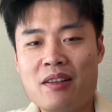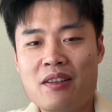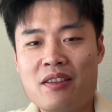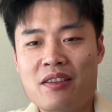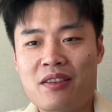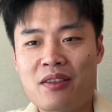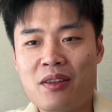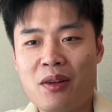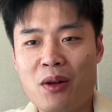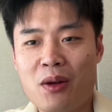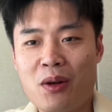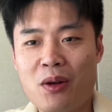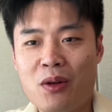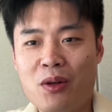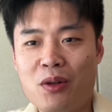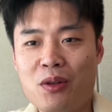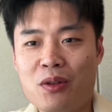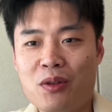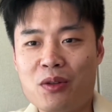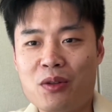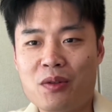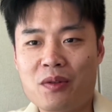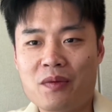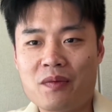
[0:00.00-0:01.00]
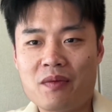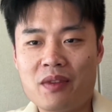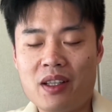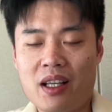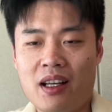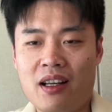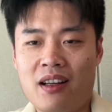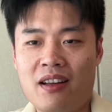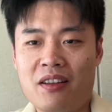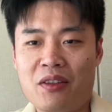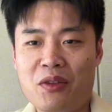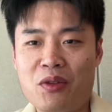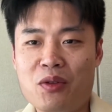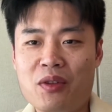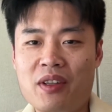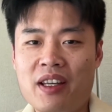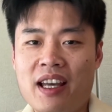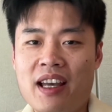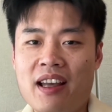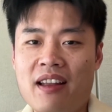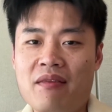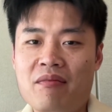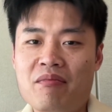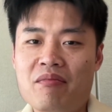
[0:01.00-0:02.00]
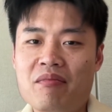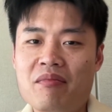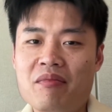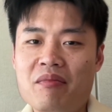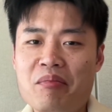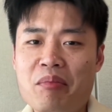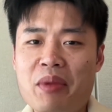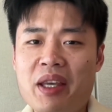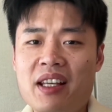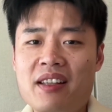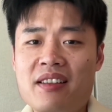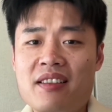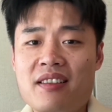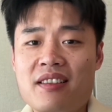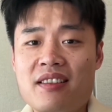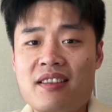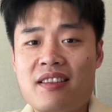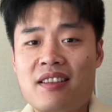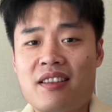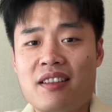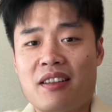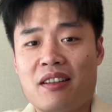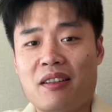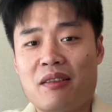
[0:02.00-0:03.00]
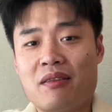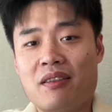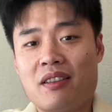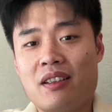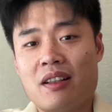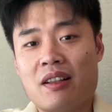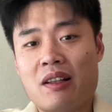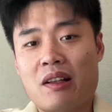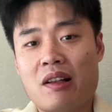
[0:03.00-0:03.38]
So you can mix the